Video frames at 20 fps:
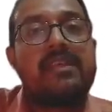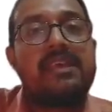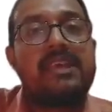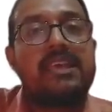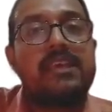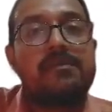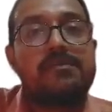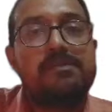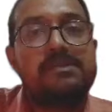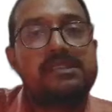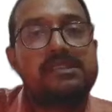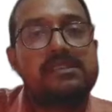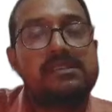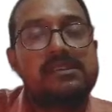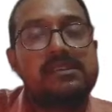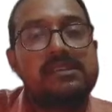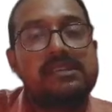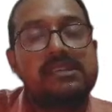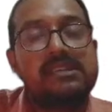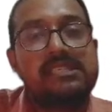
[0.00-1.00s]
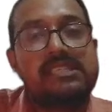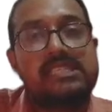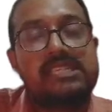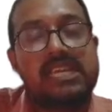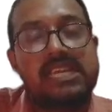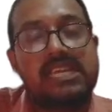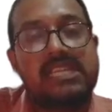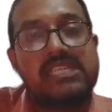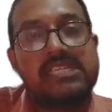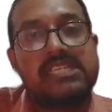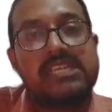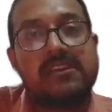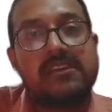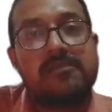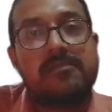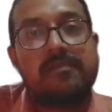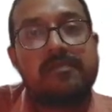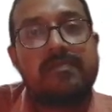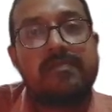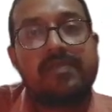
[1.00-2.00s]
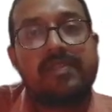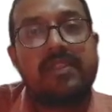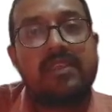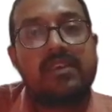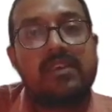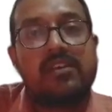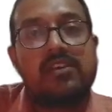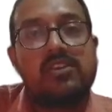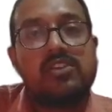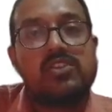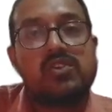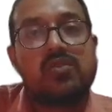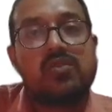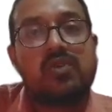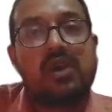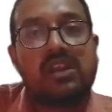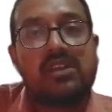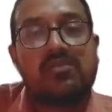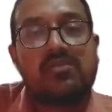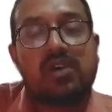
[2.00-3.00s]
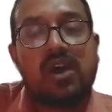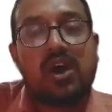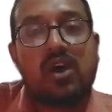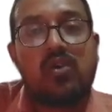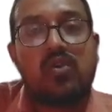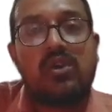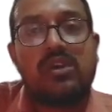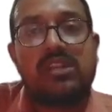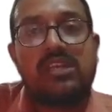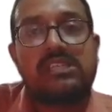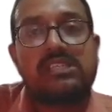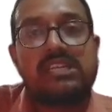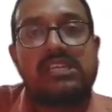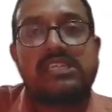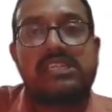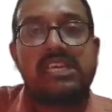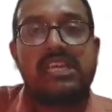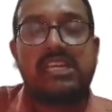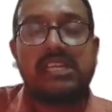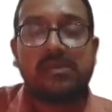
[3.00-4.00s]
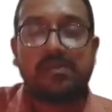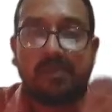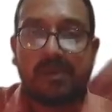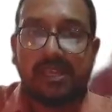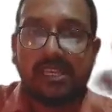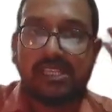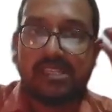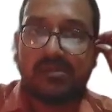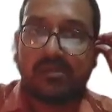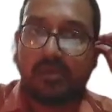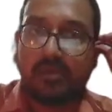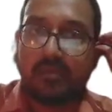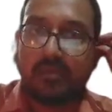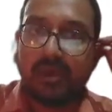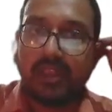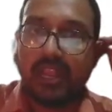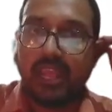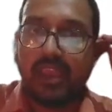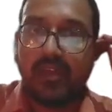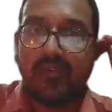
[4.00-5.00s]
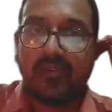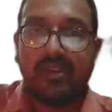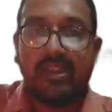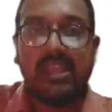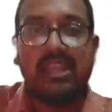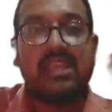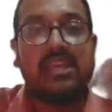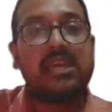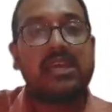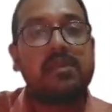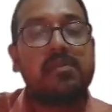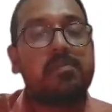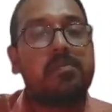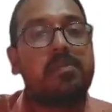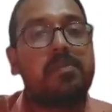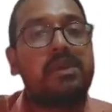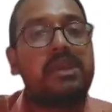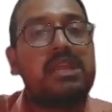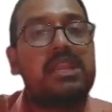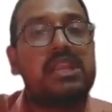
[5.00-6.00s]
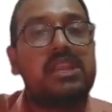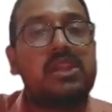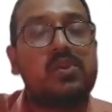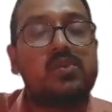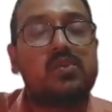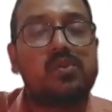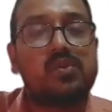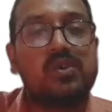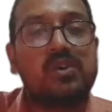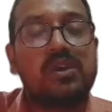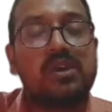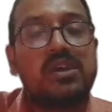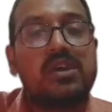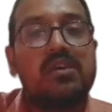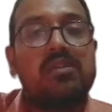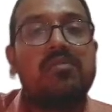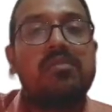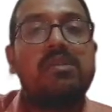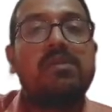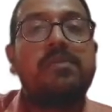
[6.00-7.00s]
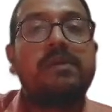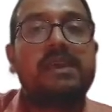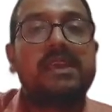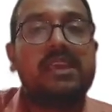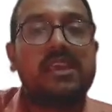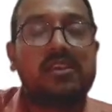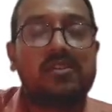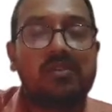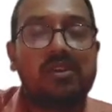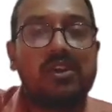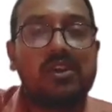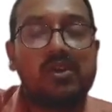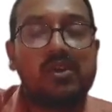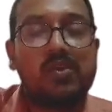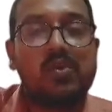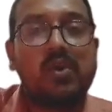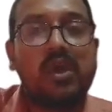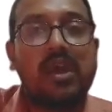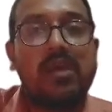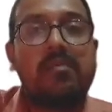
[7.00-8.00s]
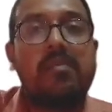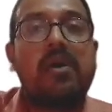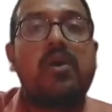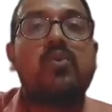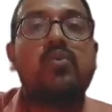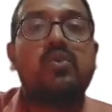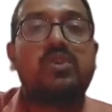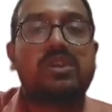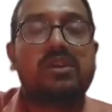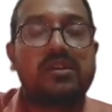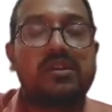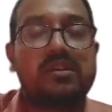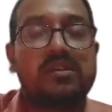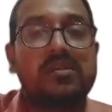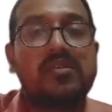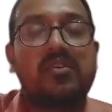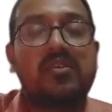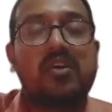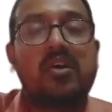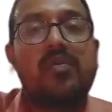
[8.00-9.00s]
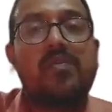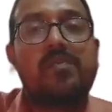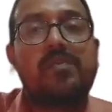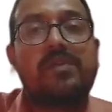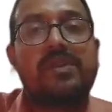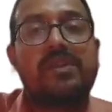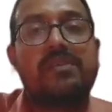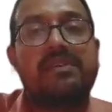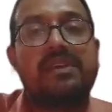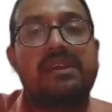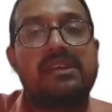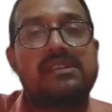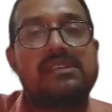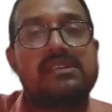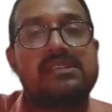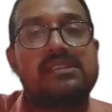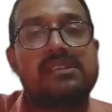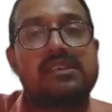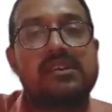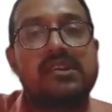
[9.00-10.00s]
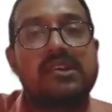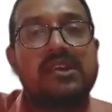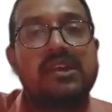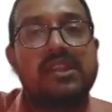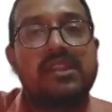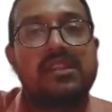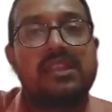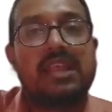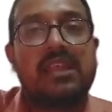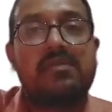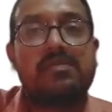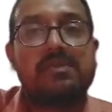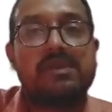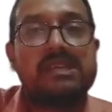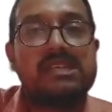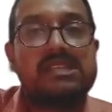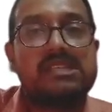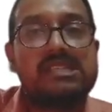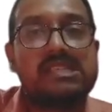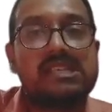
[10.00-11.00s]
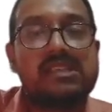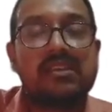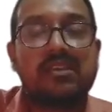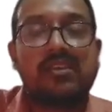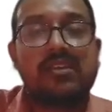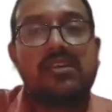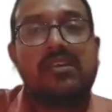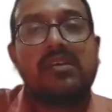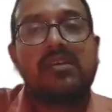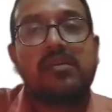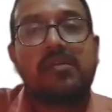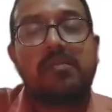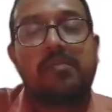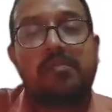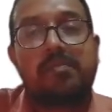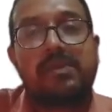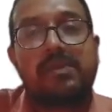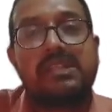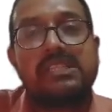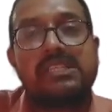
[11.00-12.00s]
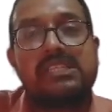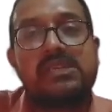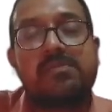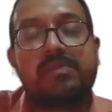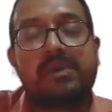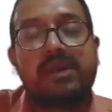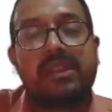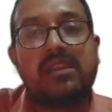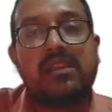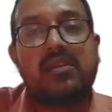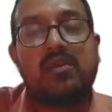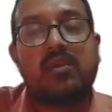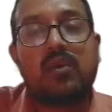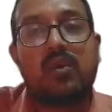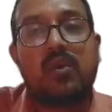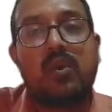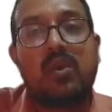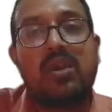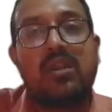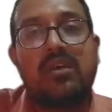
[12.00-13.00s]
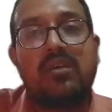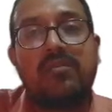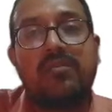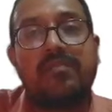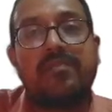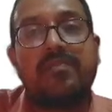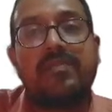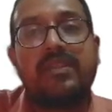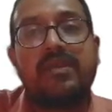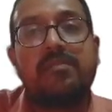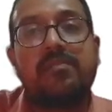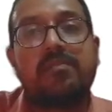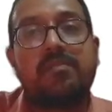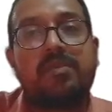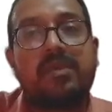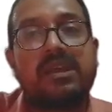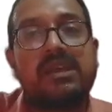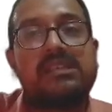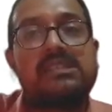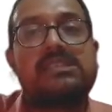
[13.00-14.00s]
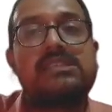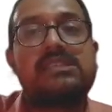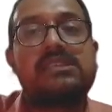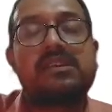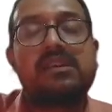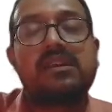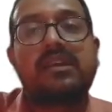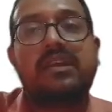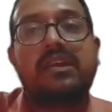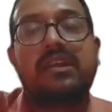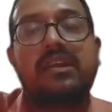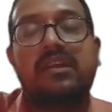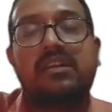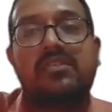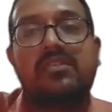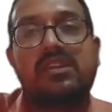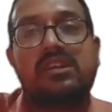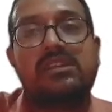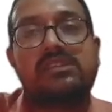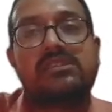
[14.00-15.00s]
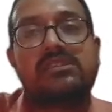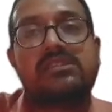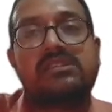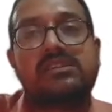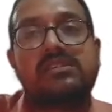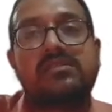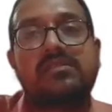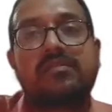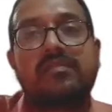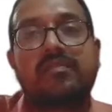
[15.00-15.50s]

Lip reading: keeps changing. So how does it change? Please remember, every year P new will be equal to amount of previous. That means principal old plus interest.